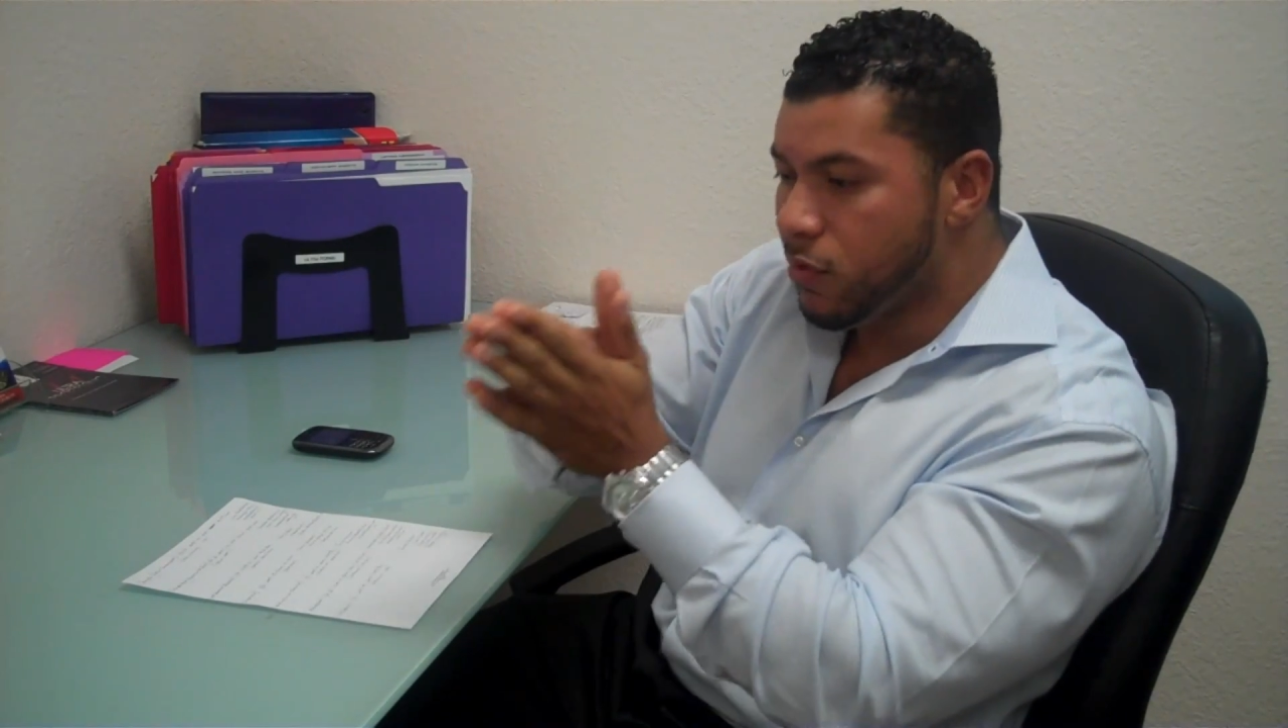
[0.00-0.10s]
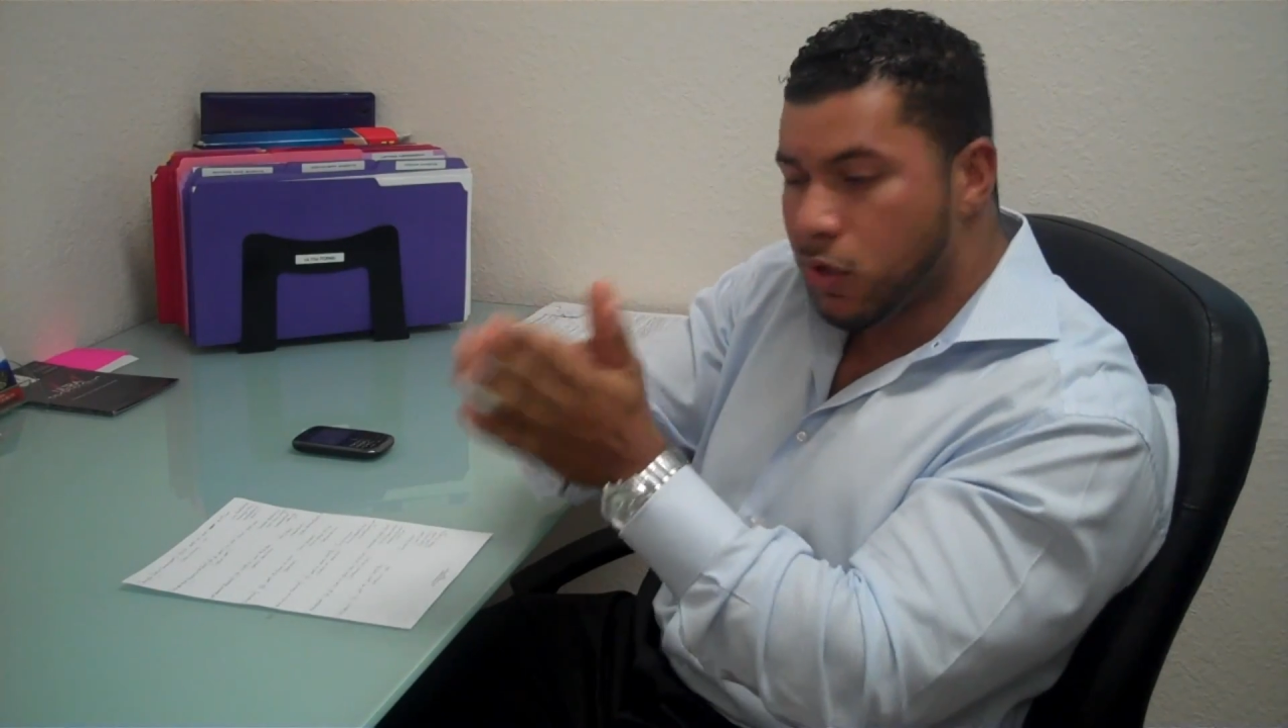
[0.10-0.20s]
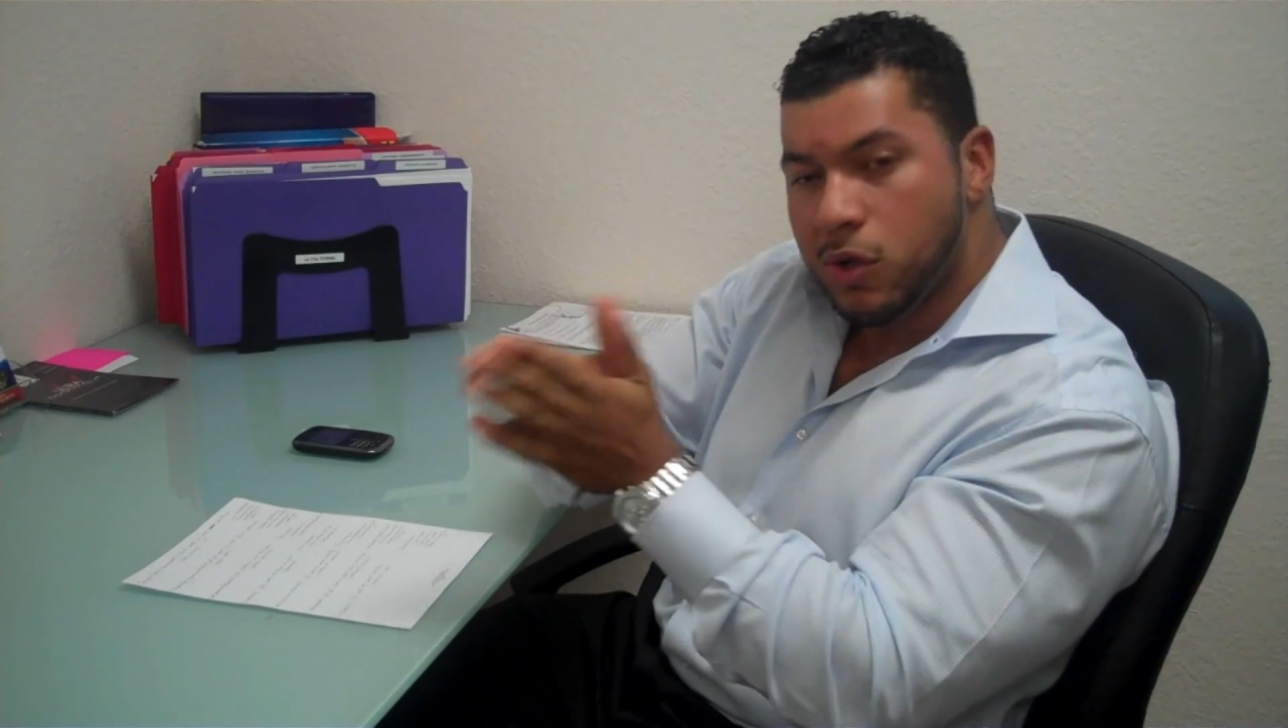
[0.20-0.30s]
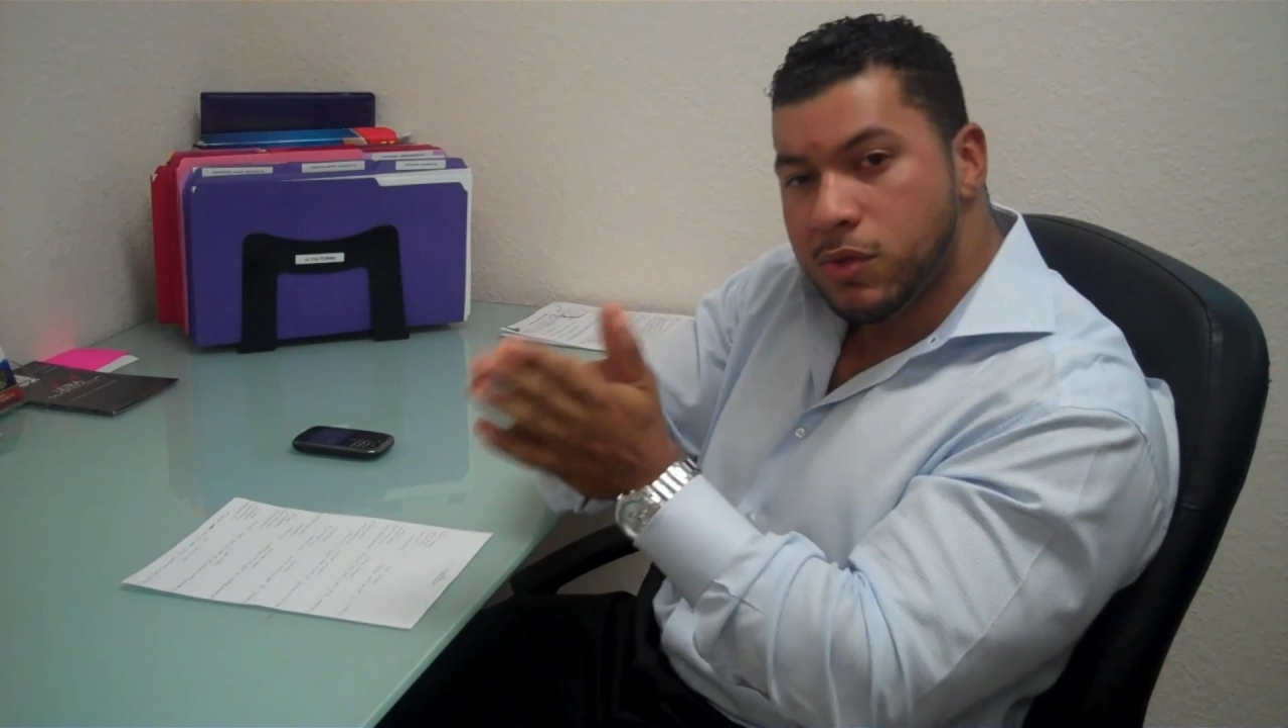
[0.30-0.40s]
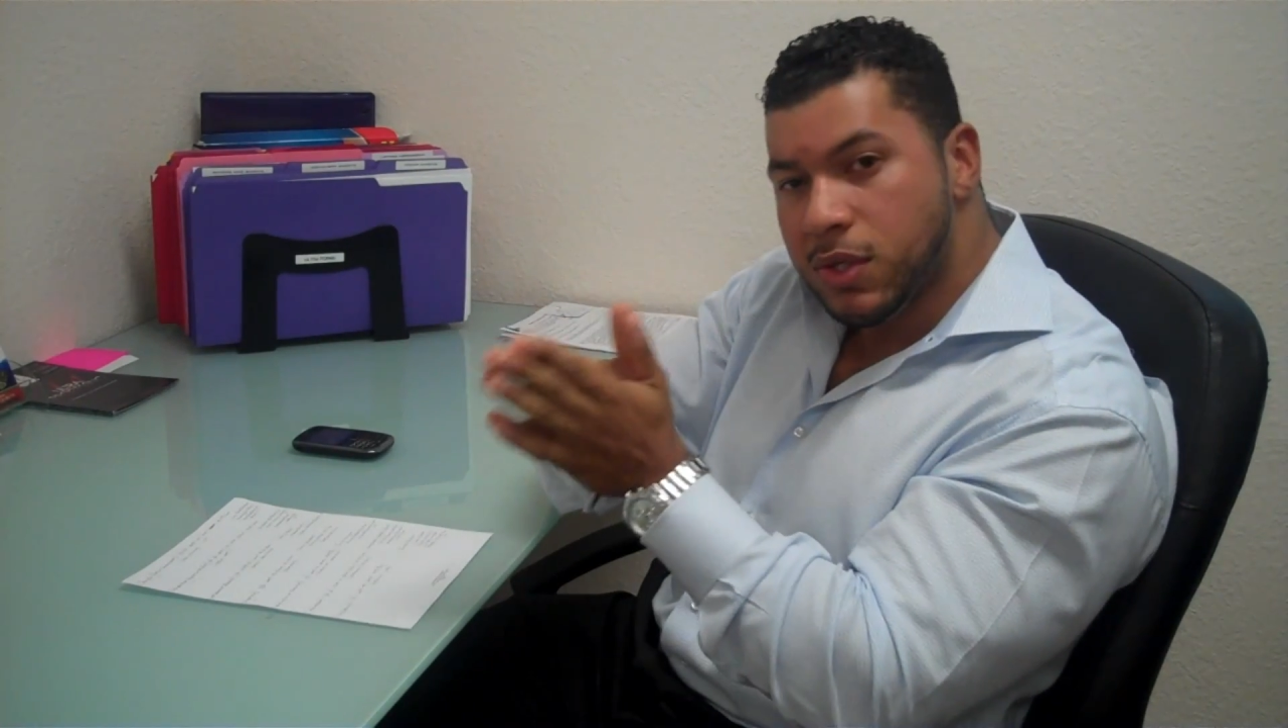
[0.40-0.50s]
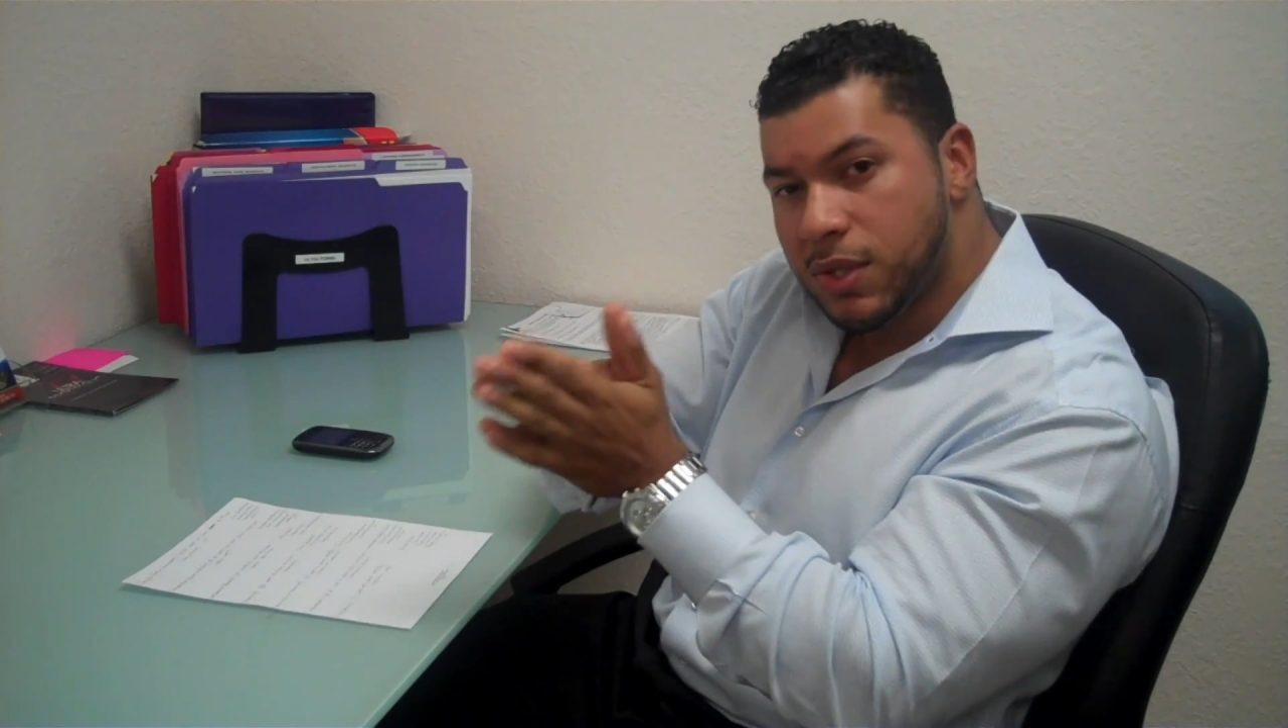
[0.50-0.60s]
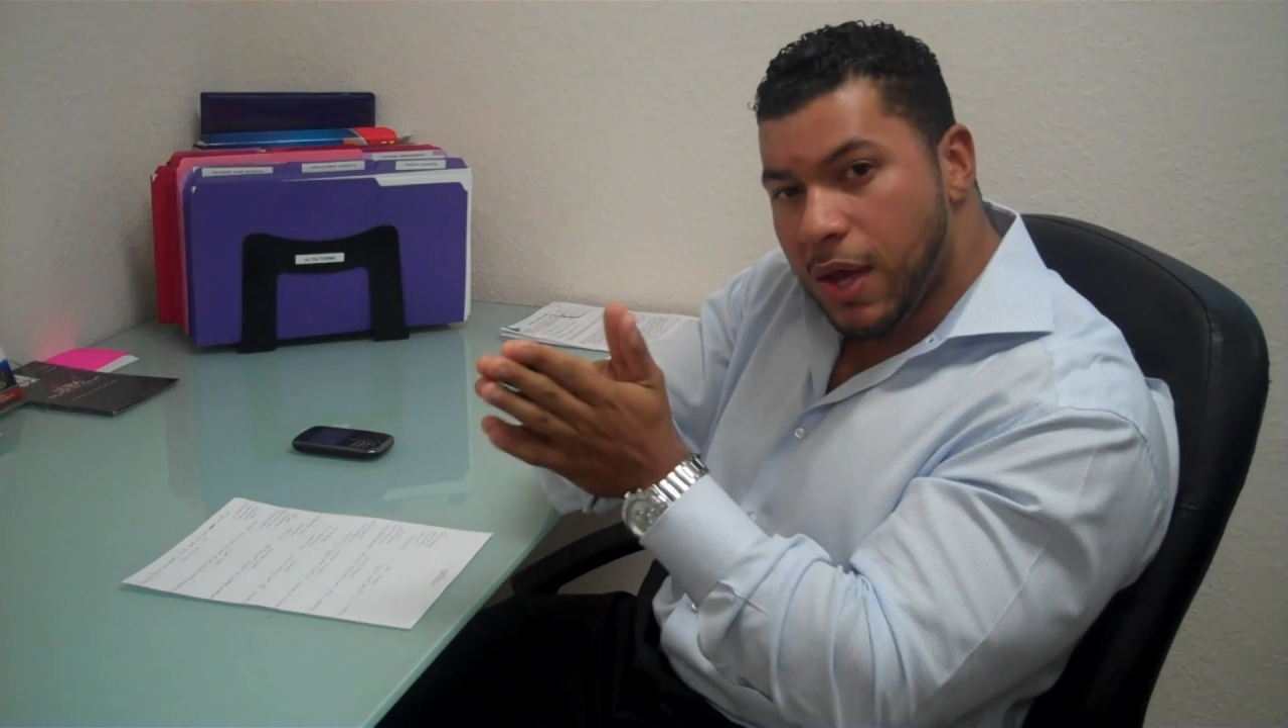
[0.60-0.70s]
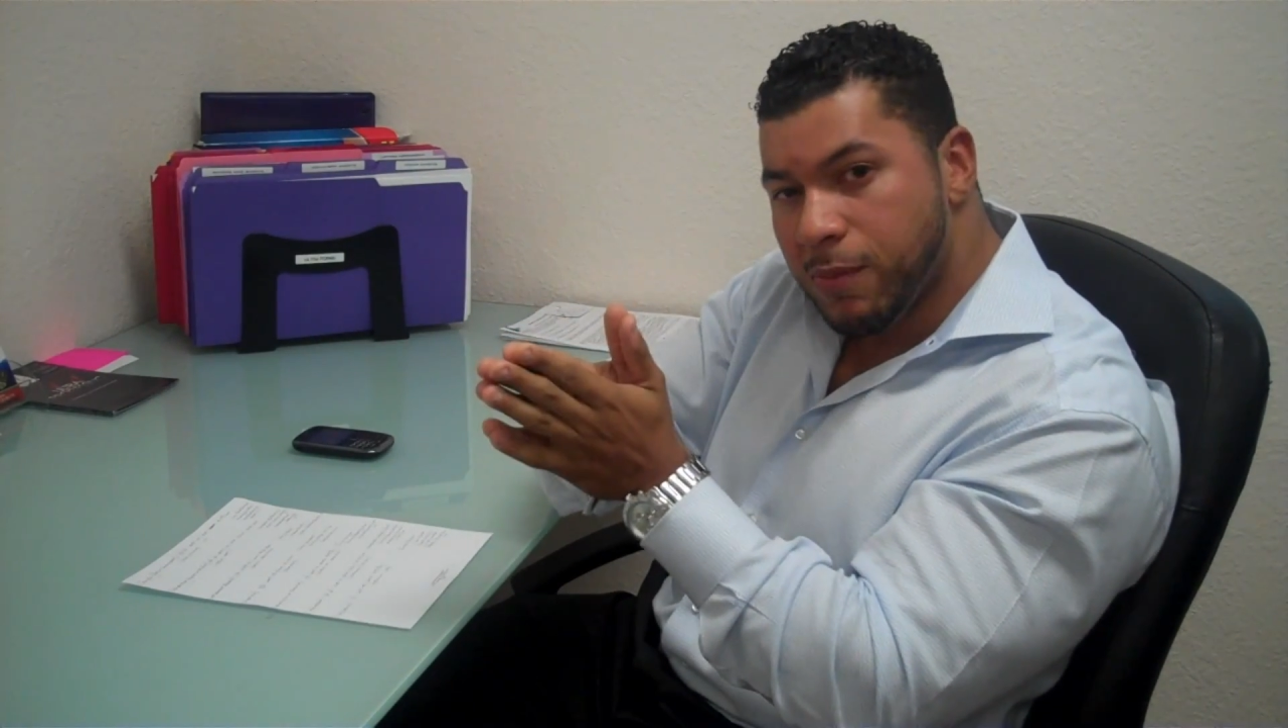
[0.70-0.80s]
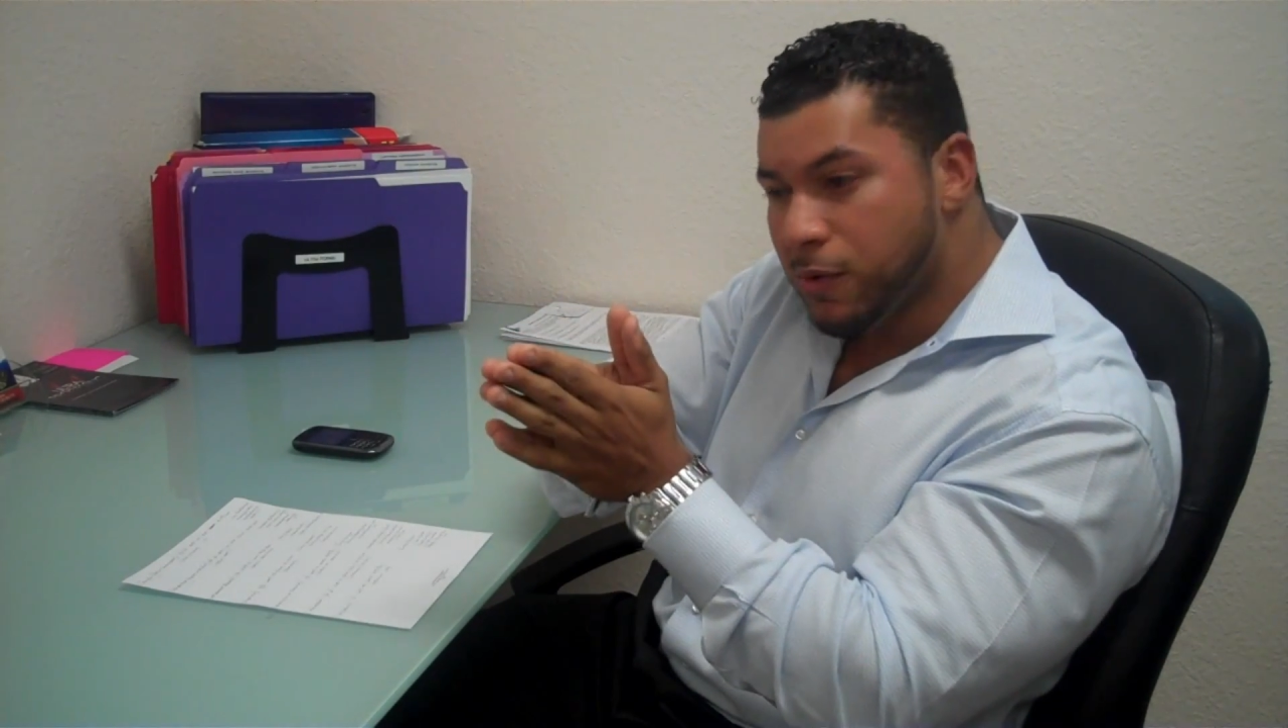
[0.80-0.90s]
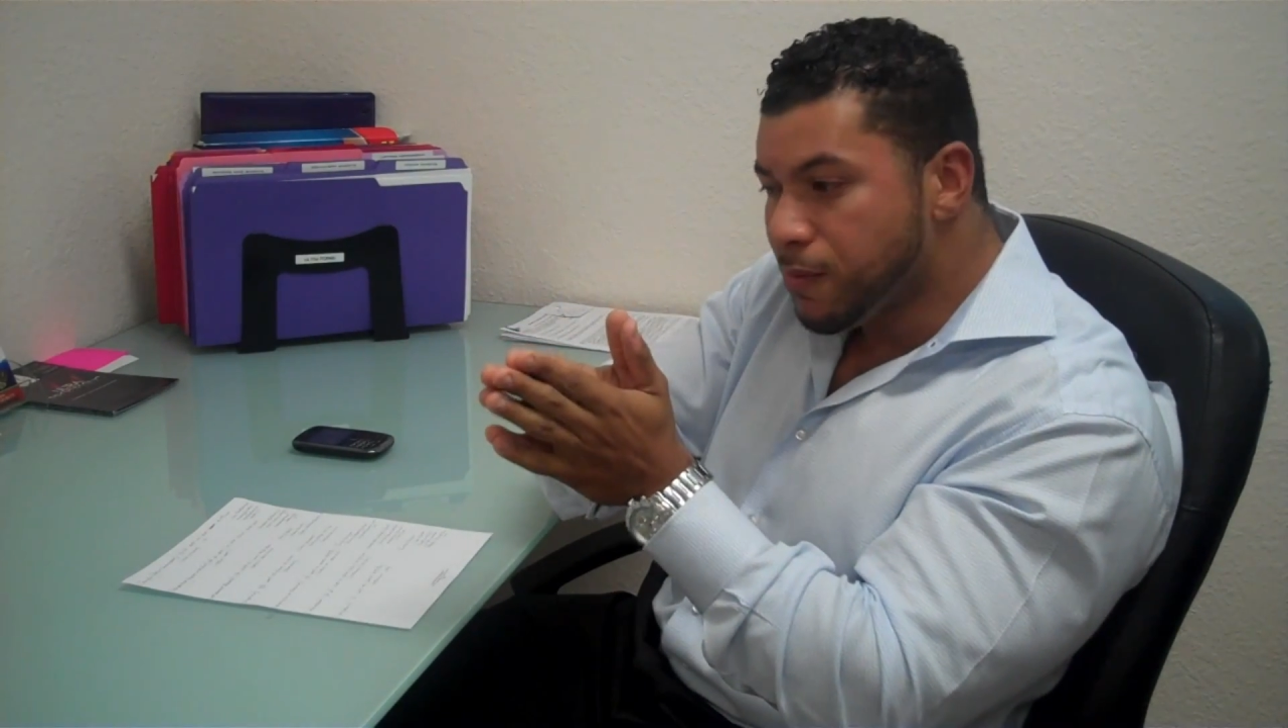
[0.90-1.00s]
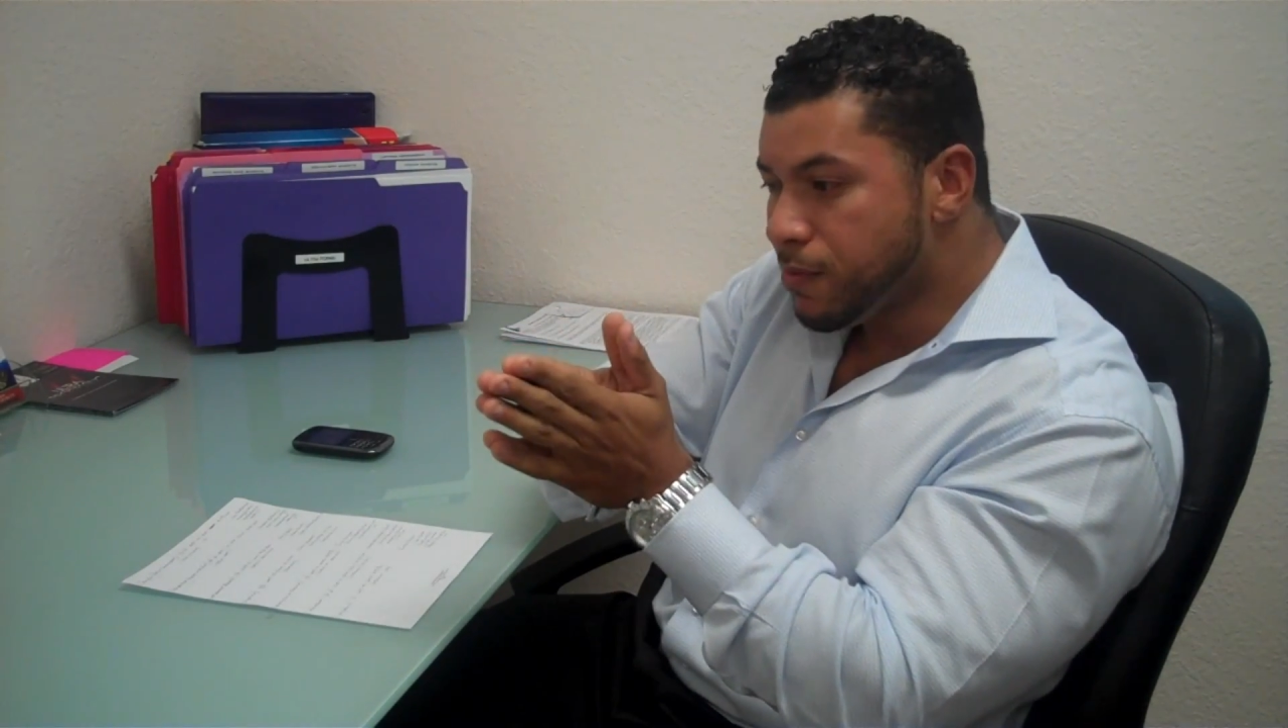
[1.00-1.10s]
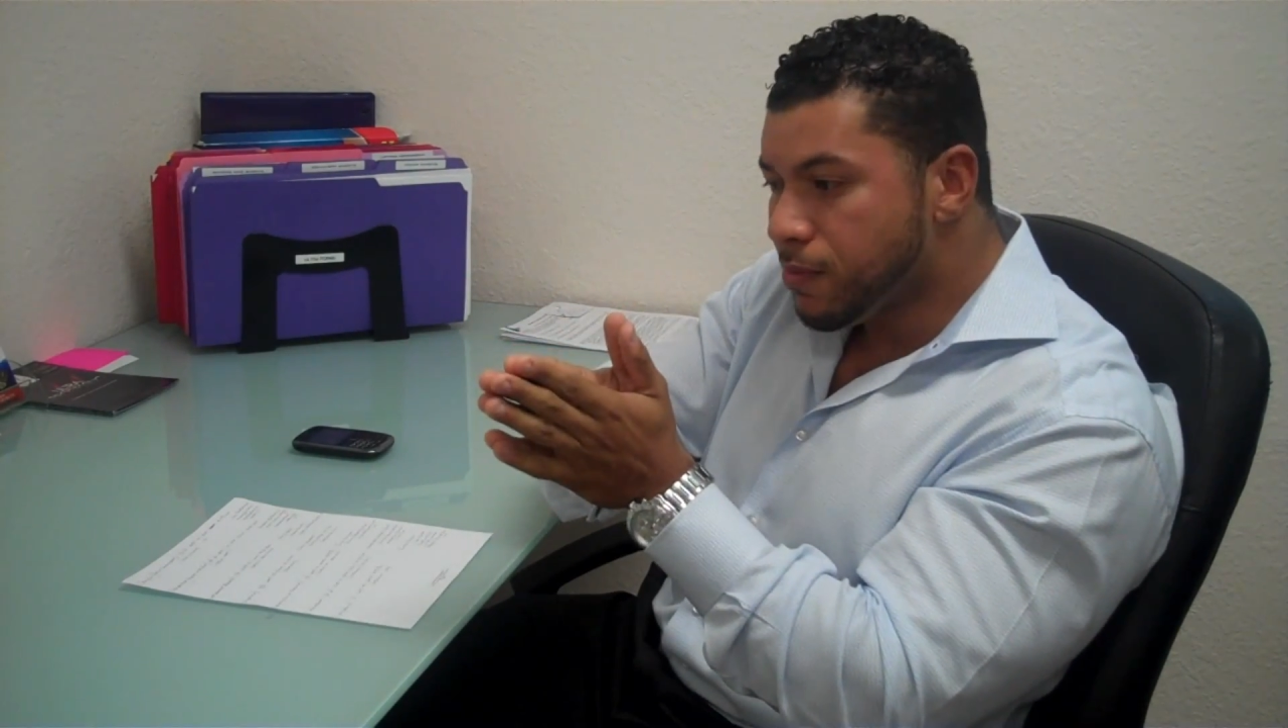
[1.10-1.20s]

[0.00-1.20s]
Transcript: the closing table